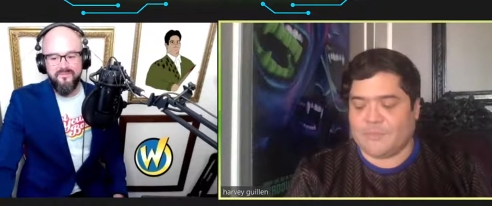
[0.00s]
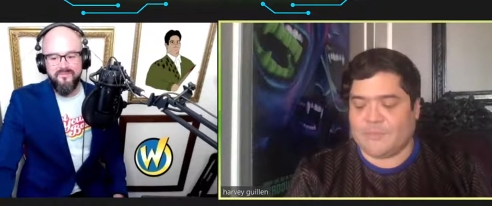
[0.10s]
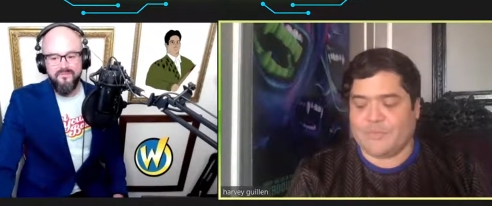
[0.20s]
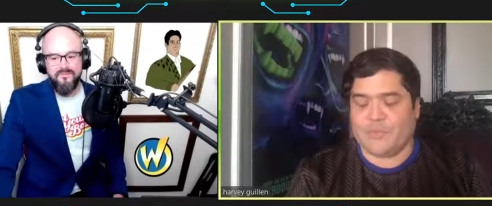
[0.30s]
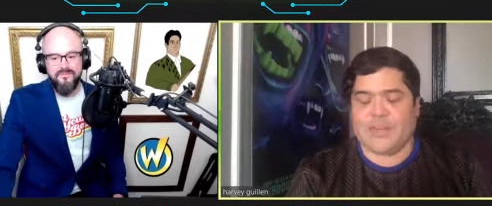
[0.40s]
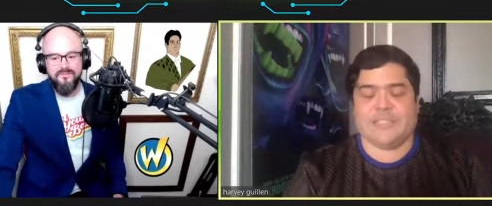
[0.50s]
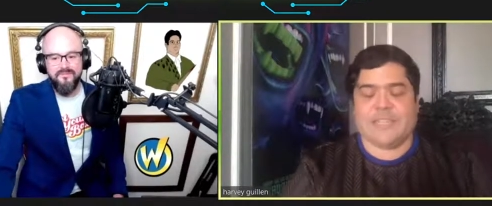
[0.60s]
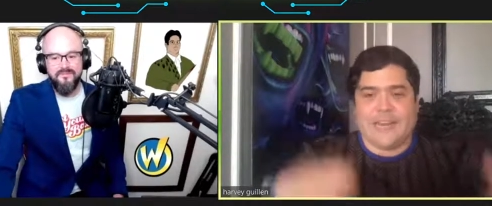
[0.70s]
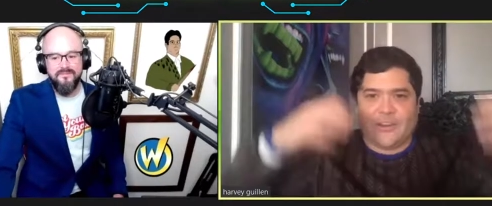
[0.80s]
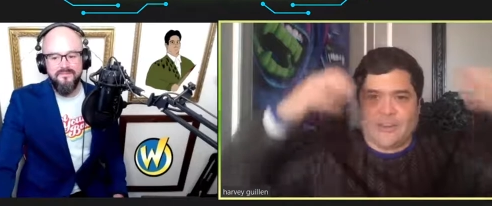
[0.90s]
Speaker 1: when his
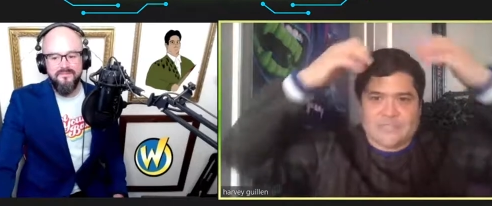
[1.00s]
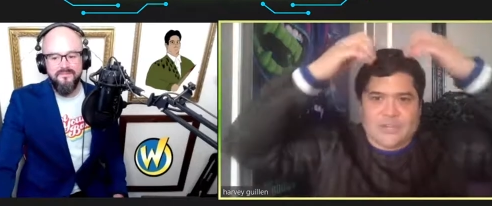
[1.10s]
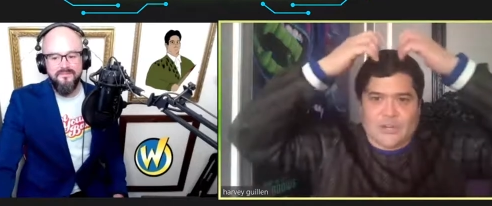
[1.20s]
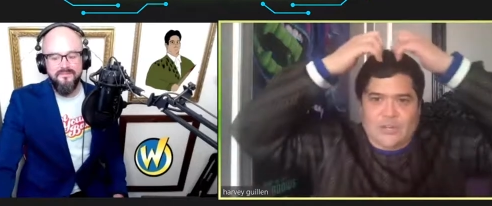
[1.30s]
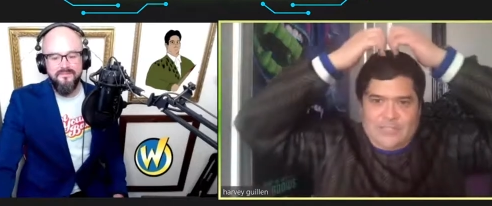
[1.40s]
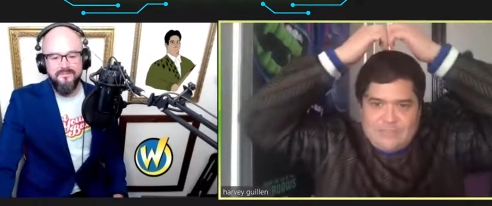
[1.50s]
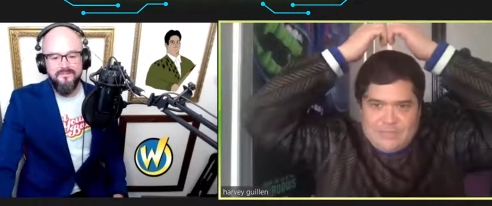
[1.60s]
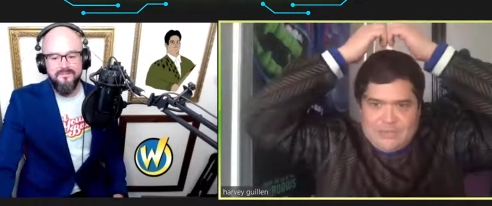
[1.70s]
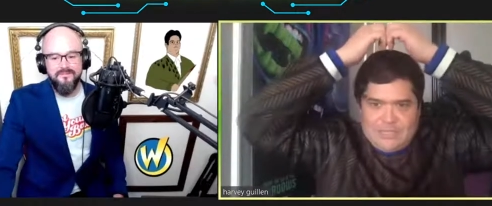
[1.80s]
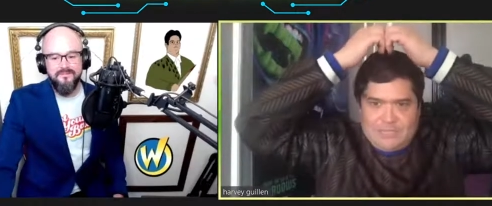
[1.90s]
hair is curled in the middle
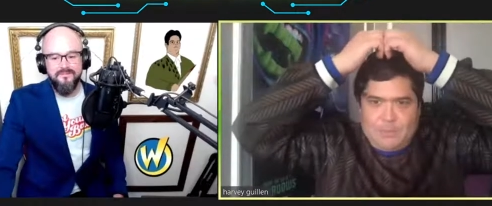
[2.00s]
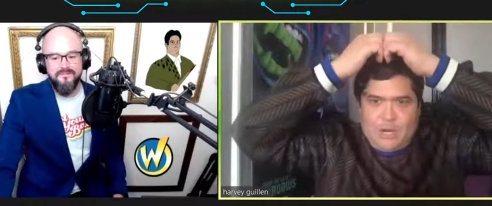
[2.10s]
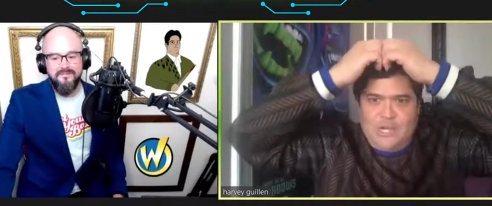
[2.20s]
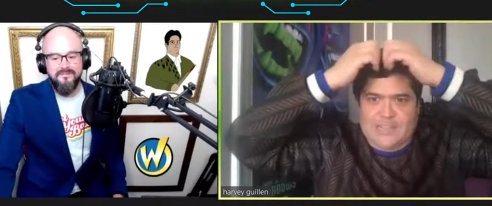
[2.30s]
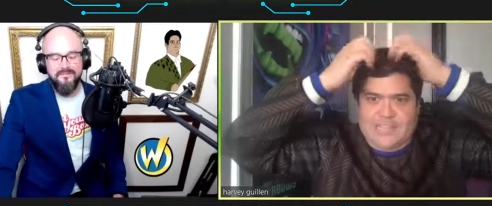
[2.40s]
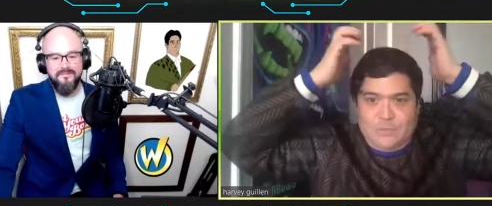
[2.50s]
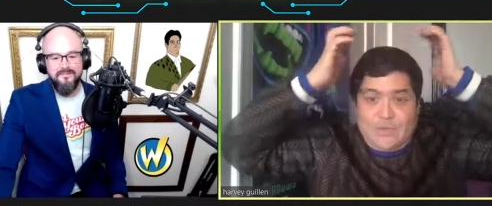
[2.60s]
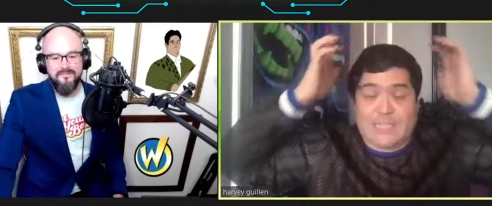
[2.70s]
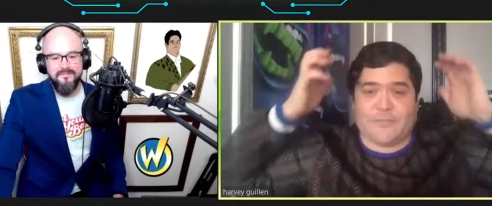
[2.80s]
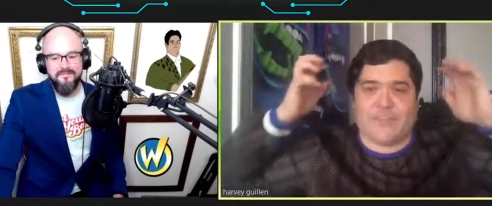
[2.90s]
and it's parted, that's what I
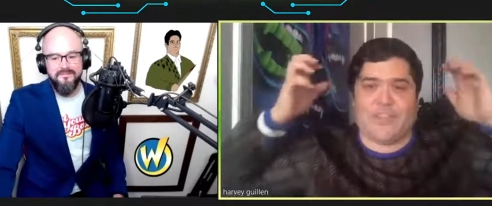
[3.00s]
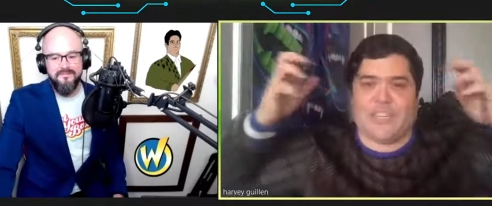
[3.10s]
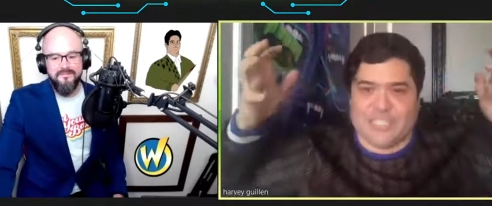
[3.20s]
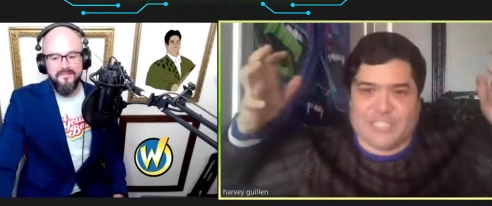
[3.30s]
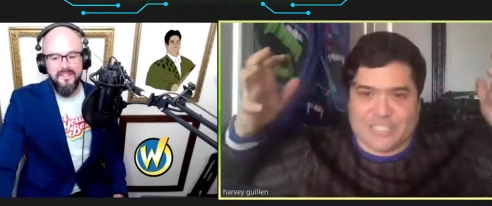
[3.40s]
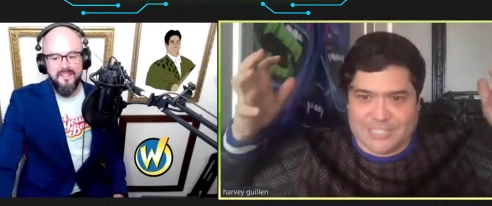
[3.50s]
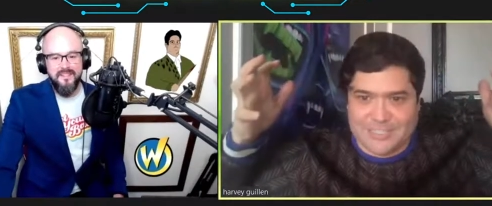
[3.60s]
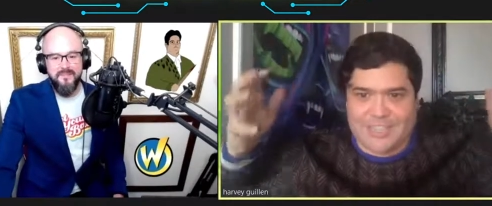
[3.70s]
did for the audition.